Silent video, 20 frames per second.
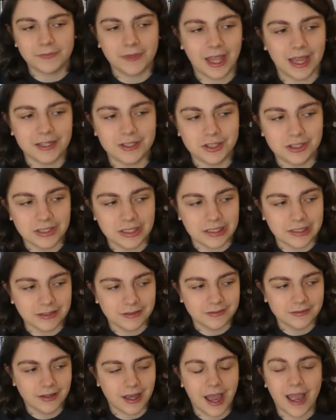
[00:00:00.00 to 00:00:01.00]
I just need...
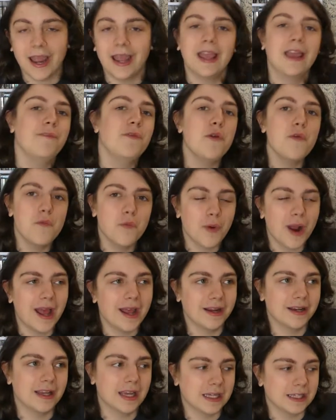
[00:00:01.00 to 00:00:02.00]
if you've
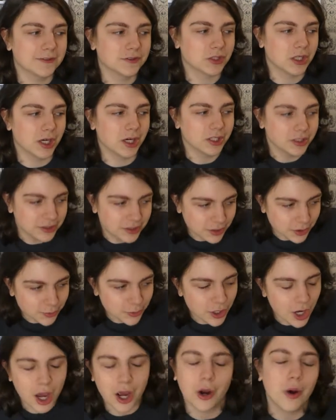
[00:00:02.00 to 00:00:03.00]
read King of Scars, you
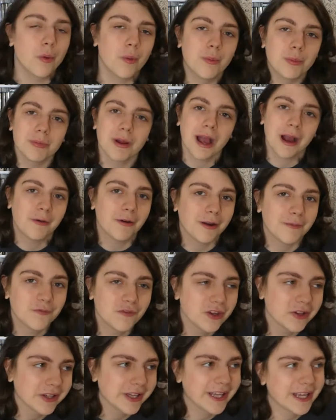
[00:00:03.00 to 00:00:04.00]
know how I'm
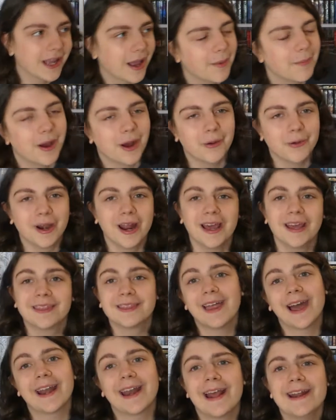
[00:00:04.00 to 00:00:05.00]
feeling about
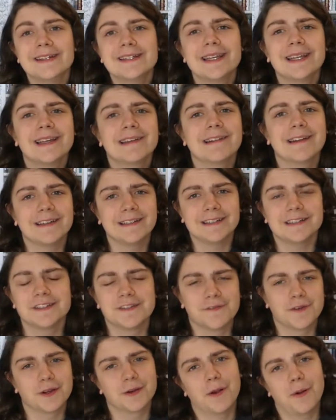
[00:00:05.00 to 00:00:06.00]
that ending, and I need to
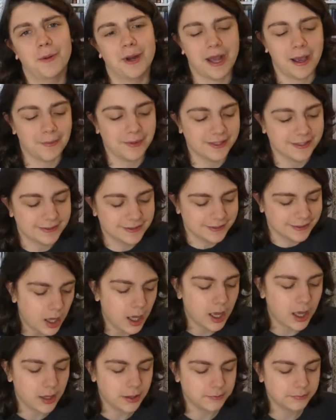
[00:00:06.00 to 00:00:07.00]
figure out what
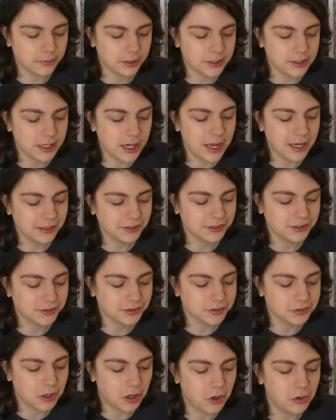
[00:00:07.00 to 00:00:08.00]
happens.
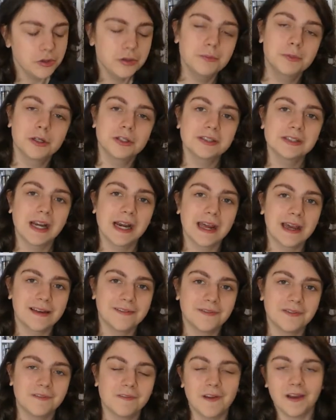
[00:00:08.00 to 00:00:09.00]
Next, all the books that I
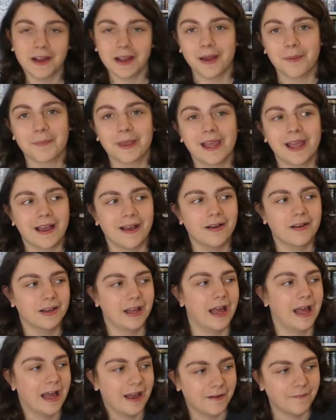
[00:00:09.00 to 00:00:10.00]
have coming out,
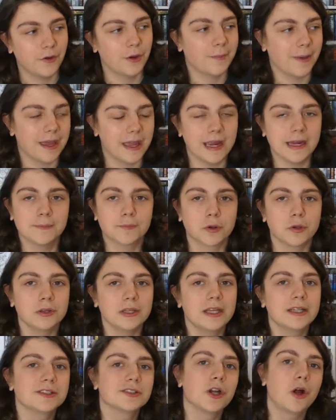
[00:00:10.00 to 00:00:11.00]
have on my April
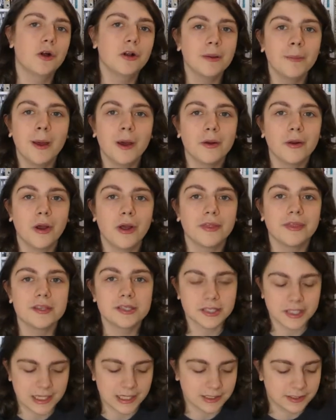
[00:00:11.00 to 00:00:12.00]
list, all come out on the
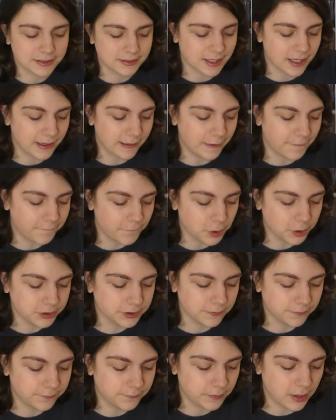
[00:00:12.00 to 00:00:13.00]
6th, and the
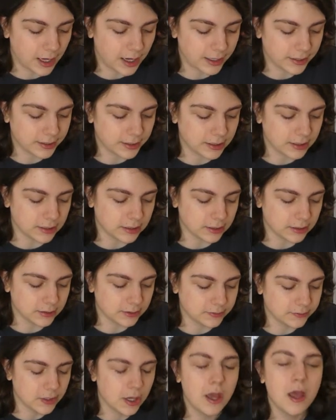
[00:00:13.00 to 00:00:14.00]
first of that
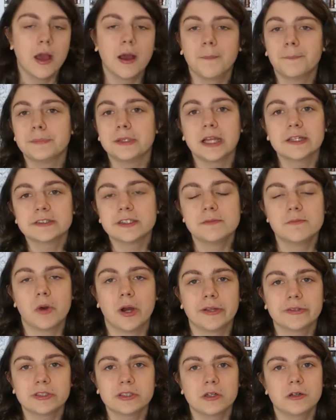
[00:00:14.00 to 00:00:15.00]
is Blessed
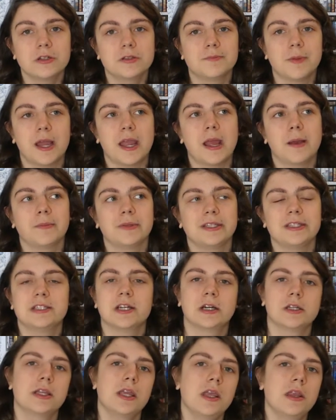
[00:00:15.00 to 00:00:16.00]
Monsters by Emily
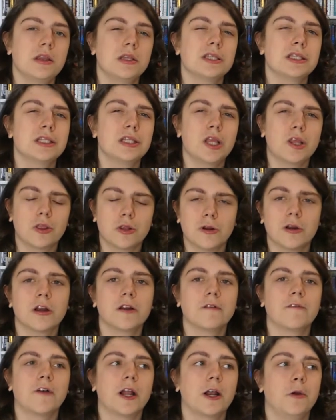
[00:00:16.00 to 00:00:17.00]
Duncan. This is the third
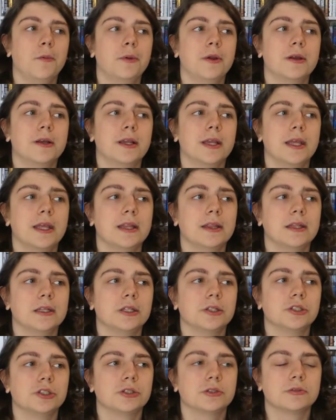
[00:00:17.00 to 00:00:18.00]
and final book in
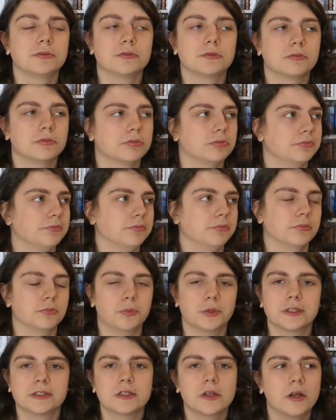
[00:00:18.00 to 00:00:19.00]
the,
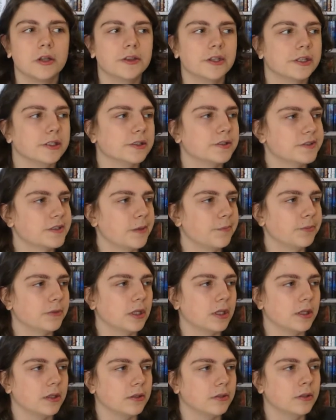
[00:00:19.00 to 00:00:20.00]
what is it called, the
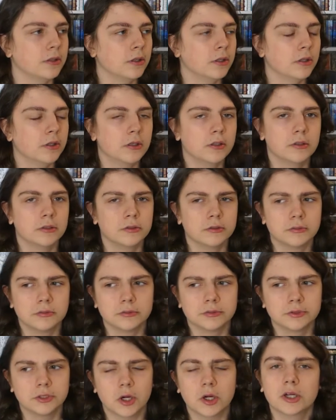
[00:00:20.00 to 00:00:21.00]
something
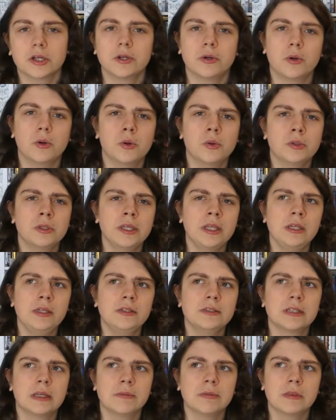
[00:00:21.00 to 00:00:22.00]
dark and holy,
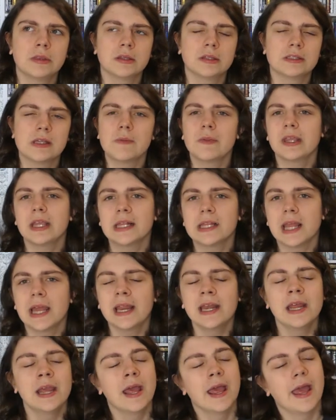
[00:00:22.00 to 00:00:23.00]
something like
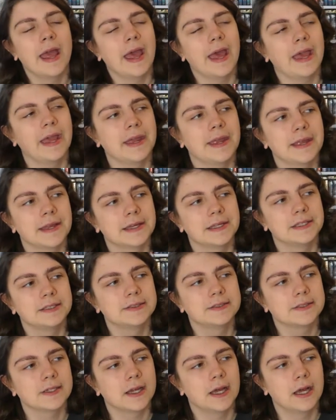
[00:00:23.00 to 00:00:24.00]
that,
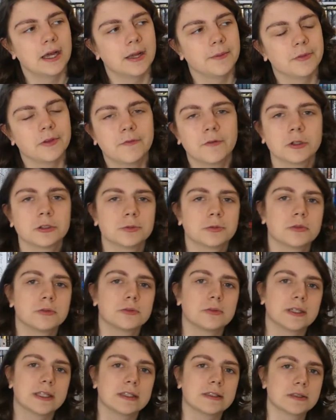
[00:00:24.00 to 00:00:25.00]
and the first book
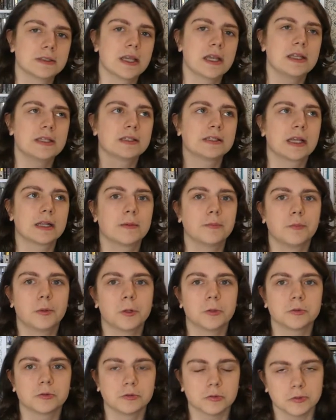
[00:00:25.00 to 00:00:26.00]
was Wicked Saints, second
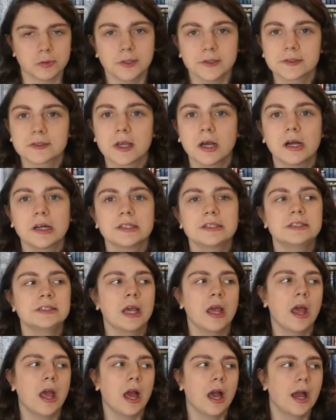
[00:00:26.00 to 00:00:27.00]
book was Ruthless Gods.
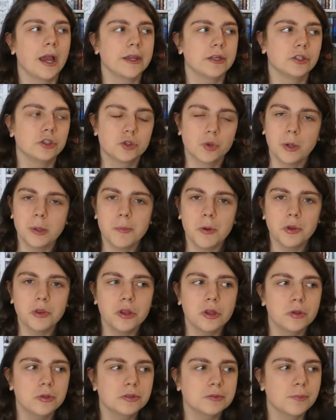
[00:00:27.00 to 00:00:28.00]
I enjoyed both
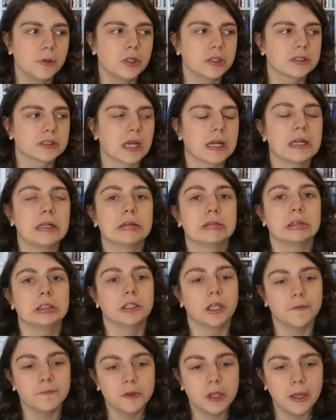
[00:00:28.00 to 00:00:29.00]
of those books. I didn't
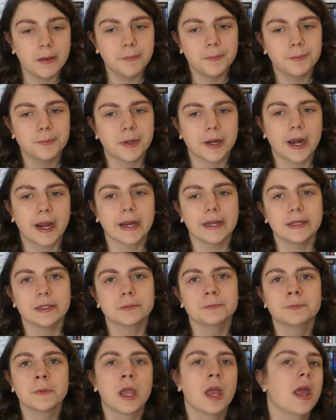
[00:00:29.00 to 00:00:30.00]
love them, but
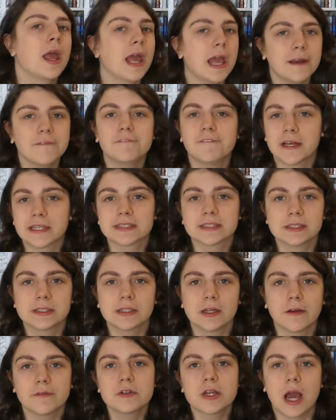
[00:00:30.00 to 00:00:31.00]
I invested
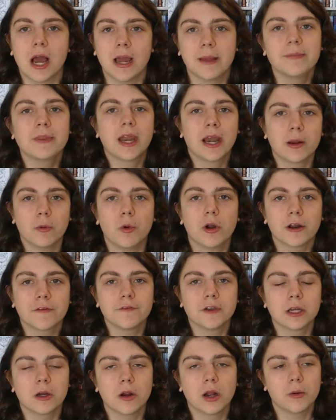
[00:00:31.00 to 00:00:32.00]
enough time that I want to
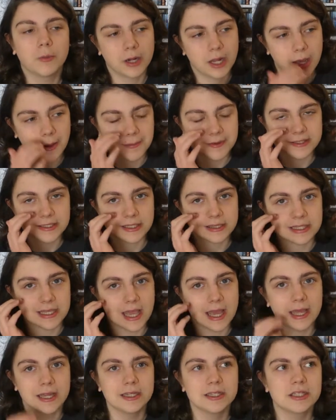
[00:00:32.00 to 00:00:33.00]
figure out what happens at the
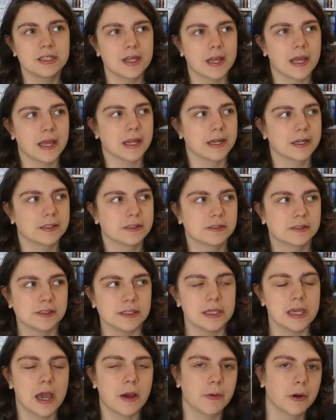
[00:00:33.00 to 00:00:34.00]
end and
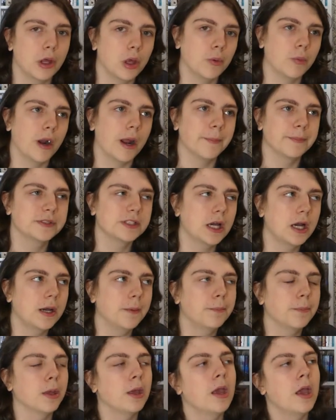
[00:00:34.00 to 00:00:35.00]
see how it all wraps
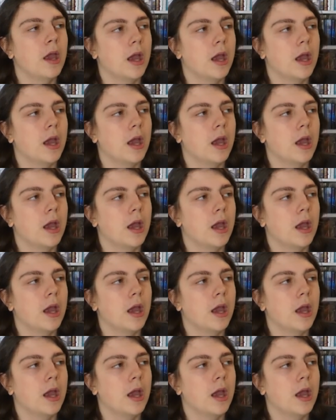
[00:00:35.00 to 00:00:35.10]
up.